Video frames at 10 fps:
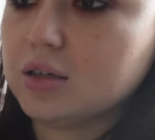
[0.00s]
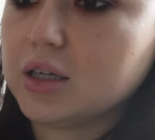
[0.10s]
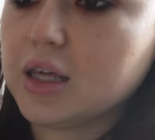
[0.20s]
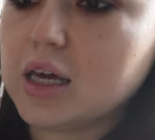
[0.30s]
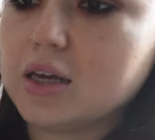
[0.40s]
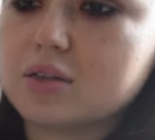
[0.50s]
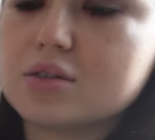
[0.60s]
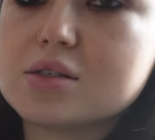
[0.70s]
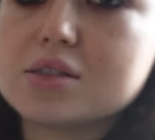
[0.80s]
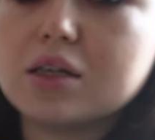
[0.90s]
again,
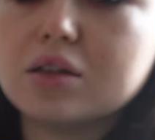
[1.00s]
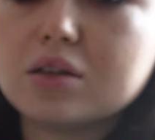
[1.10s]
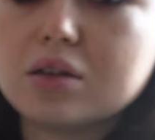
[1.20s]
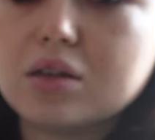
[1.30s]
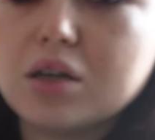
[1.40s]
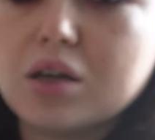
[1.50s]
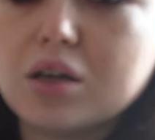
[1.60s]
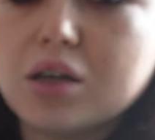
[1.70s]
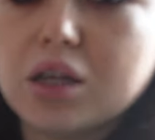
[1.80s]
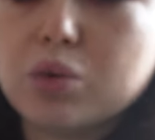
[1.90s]
silk.
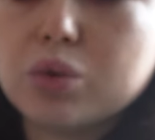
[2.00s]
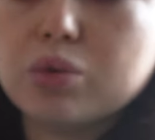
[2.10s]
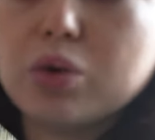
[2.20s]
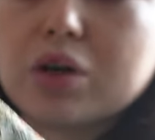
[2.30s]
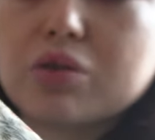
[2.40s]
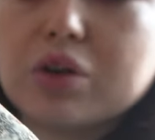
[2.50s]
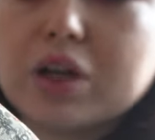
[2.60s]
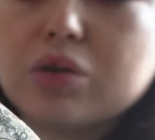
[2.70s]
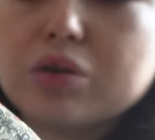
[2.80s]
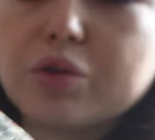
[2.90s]
it will work
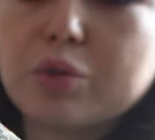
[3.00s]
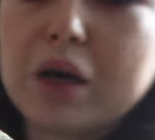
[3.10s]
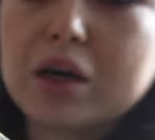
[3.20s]
really good for my